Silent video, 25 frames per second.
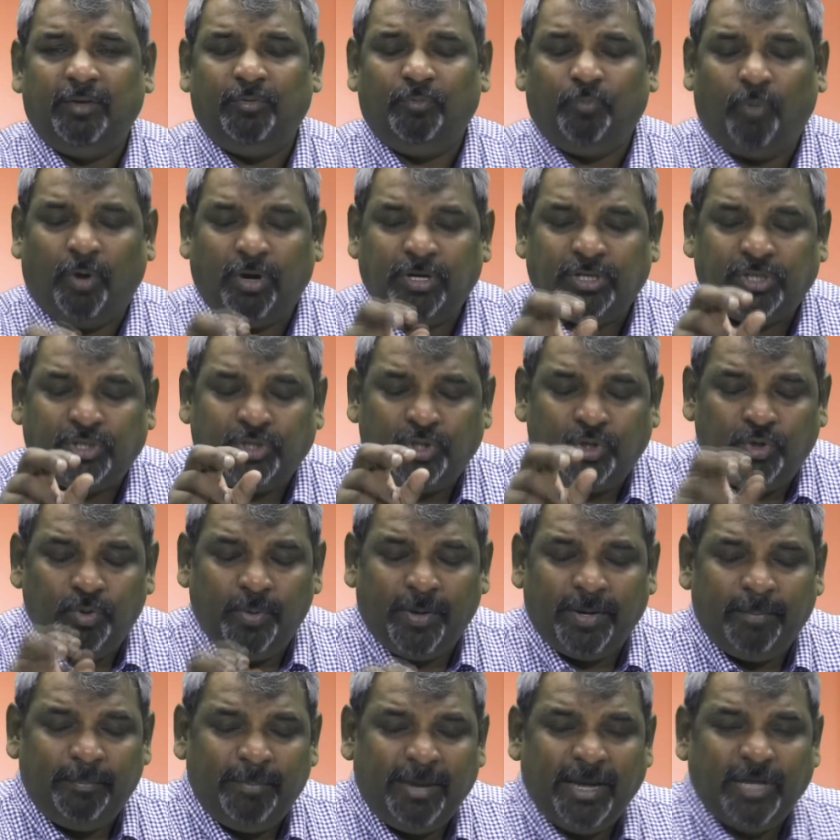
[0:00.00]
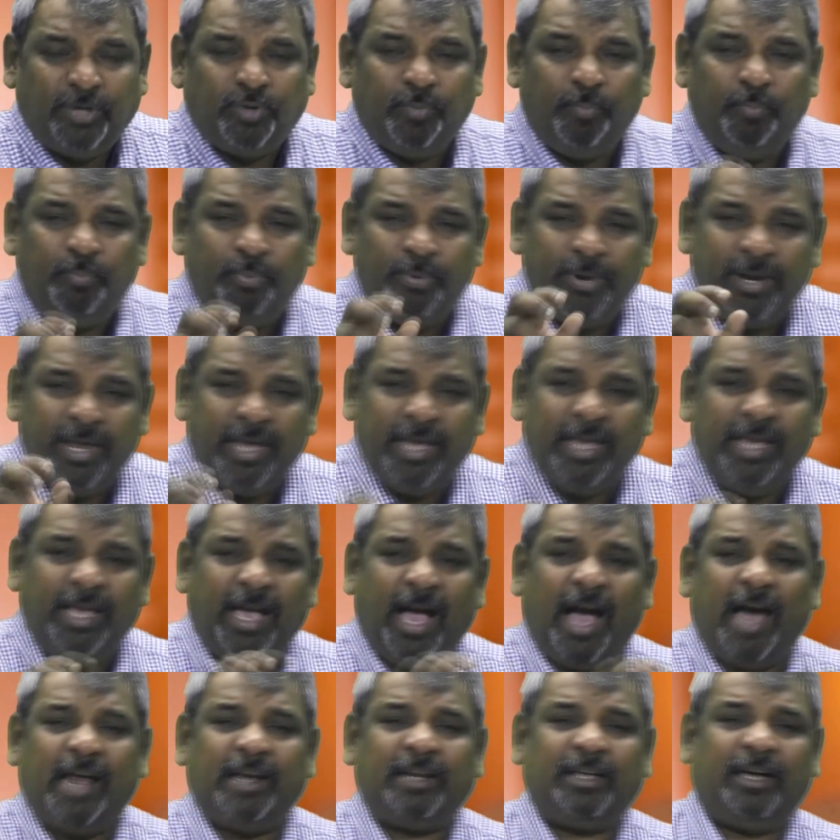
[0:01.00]
wants you and me to bring
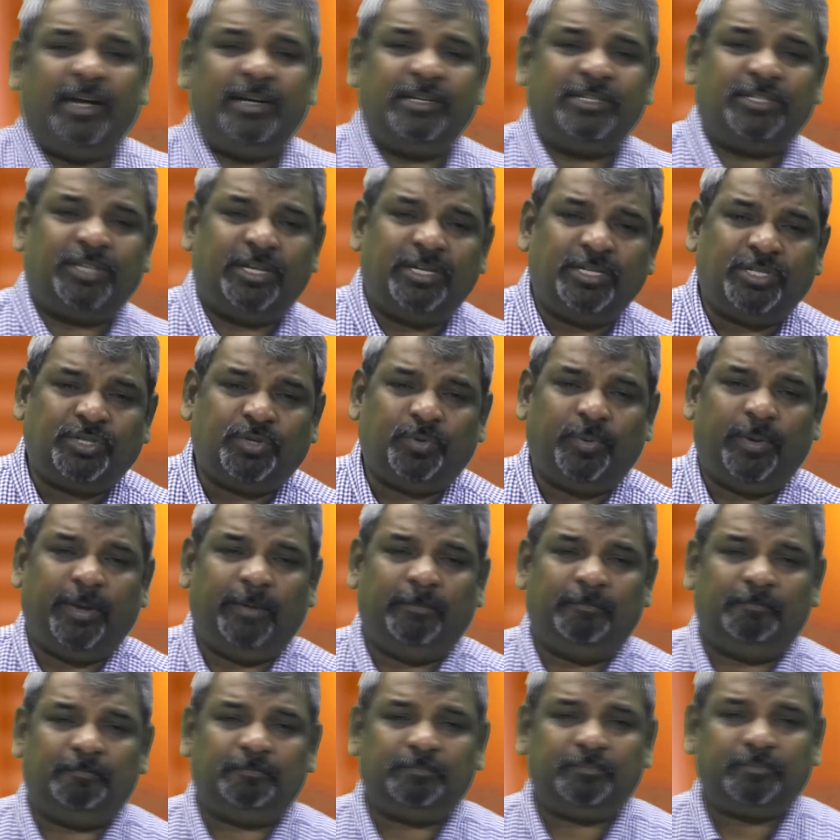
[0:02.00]
our concerns to him.